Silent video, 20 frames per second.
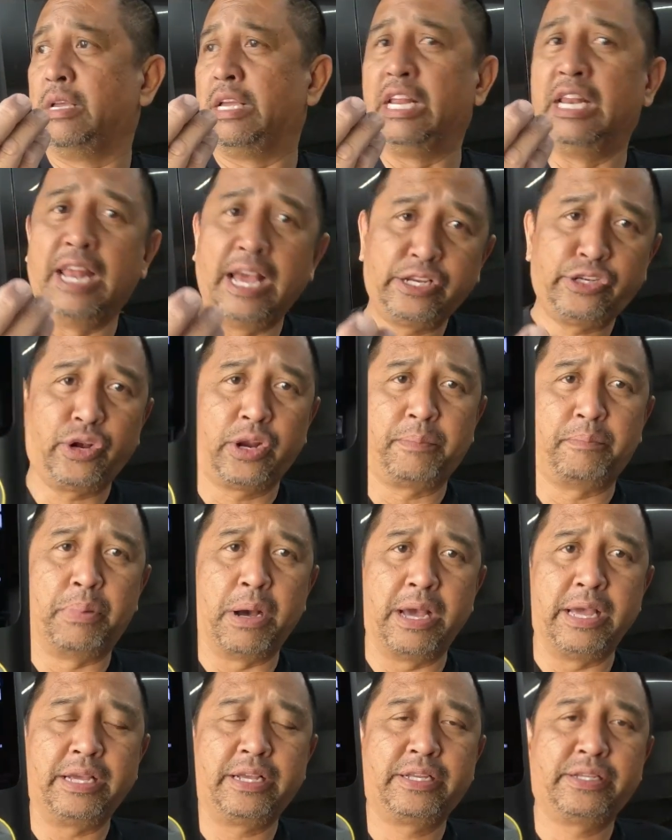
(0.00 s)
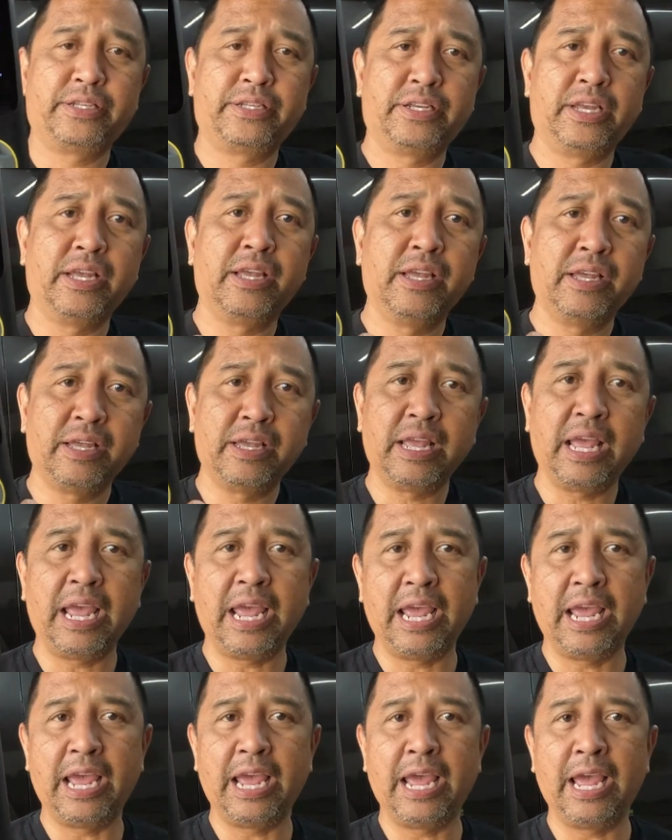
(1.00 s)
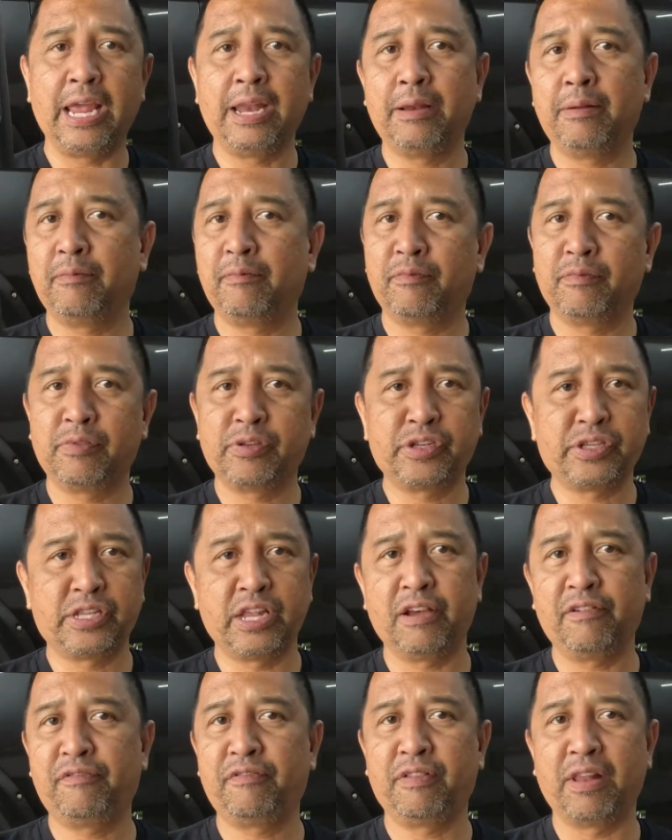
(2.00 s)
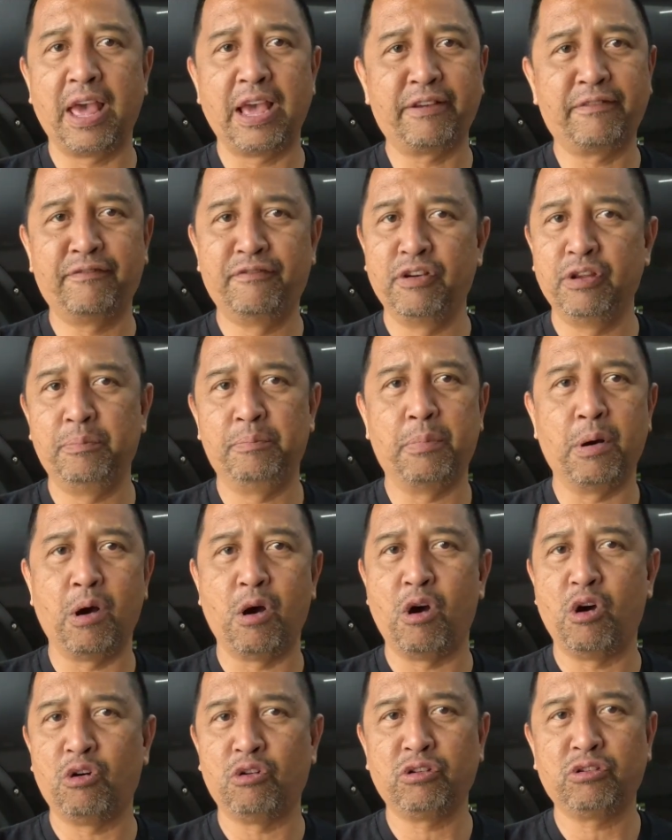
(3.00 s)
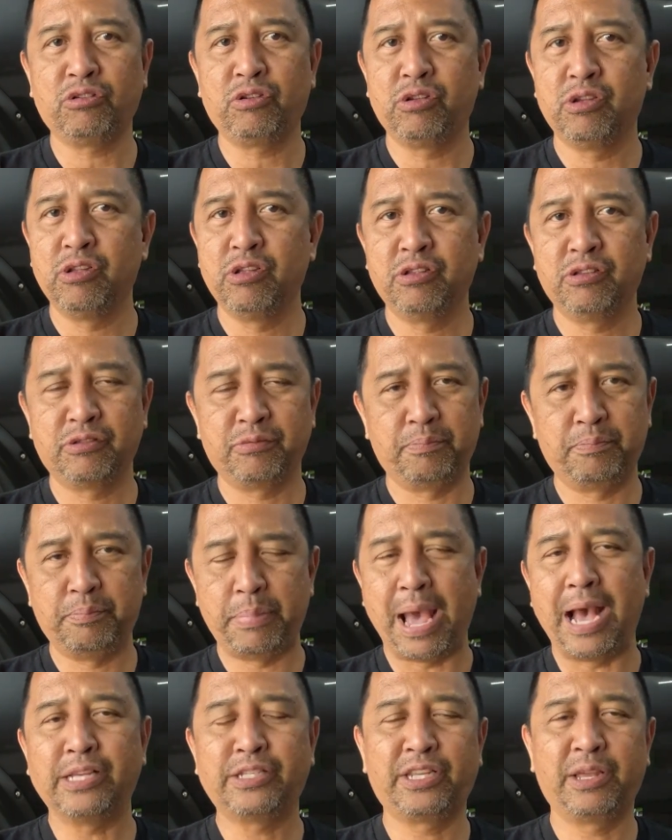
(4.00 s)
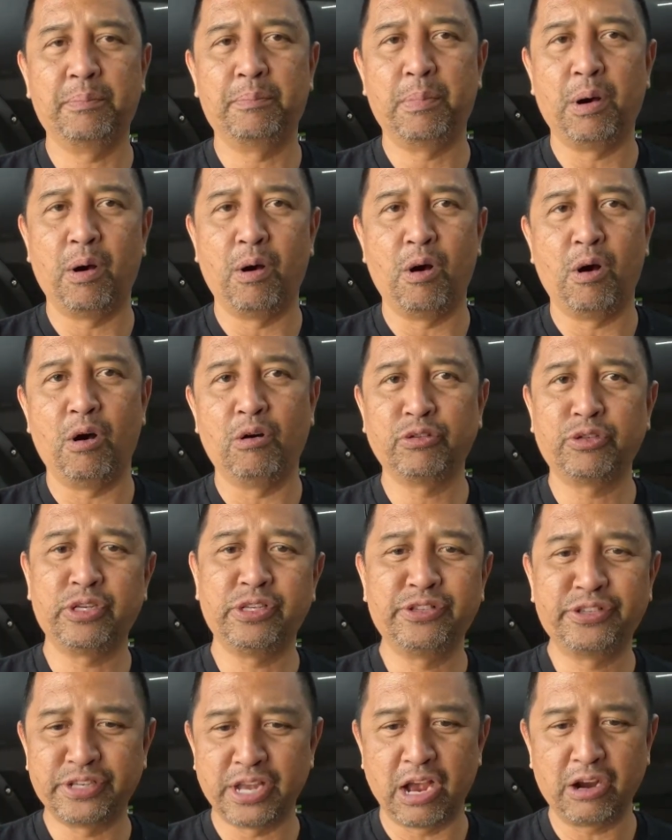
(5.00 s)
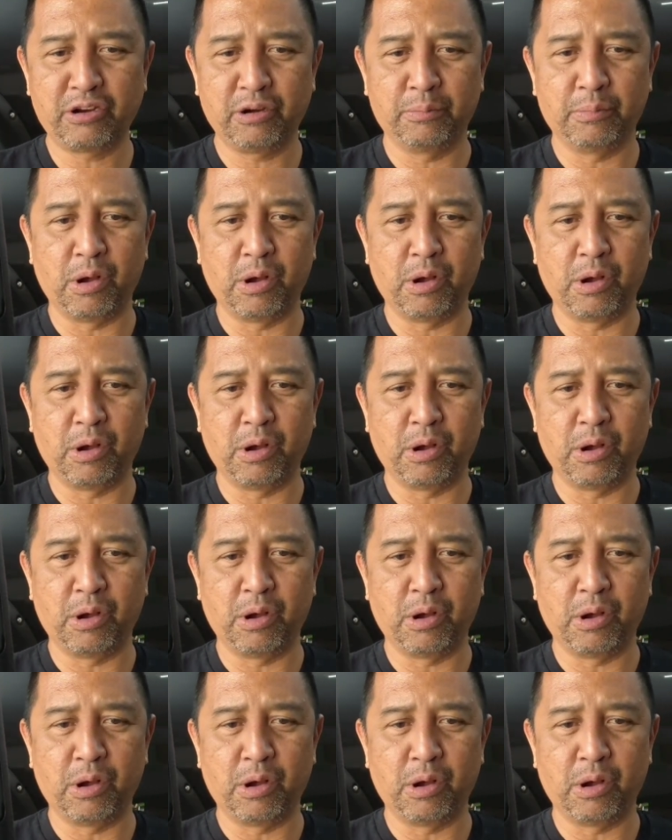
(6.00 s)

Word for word: electric bikes, and stuff like football, basketballs, and soccer